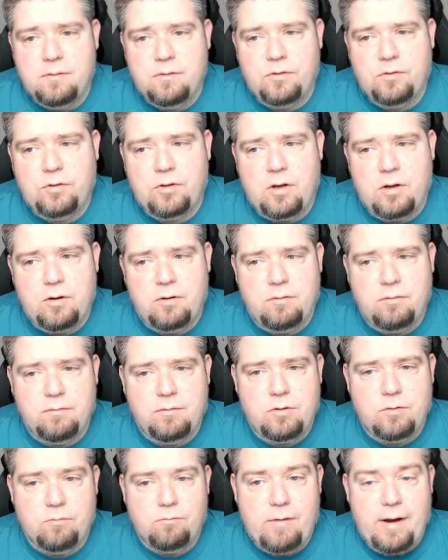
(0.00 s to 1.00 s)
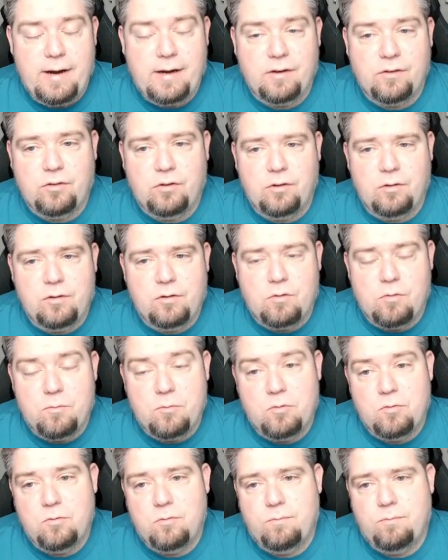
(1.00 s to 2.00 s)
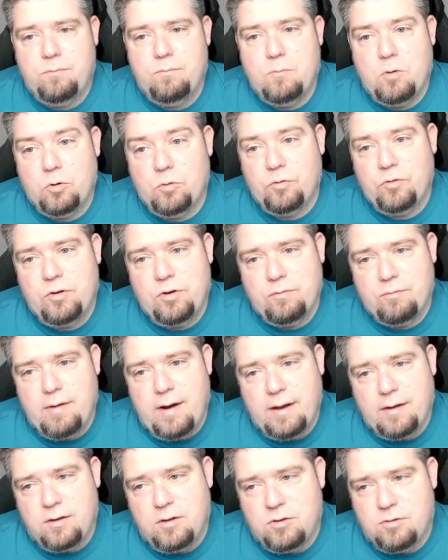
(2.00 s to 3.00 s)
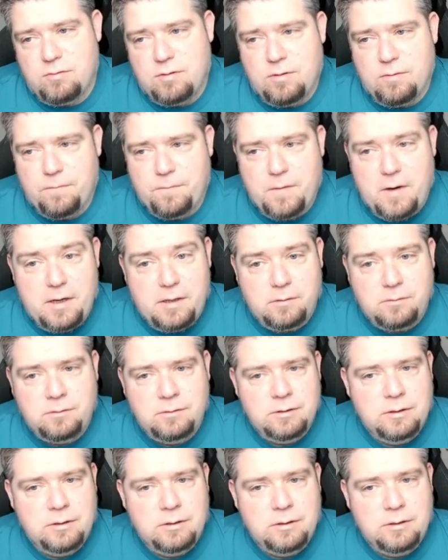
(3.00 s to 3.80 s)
So your ranks, you've got more models in your rank than you do in your file.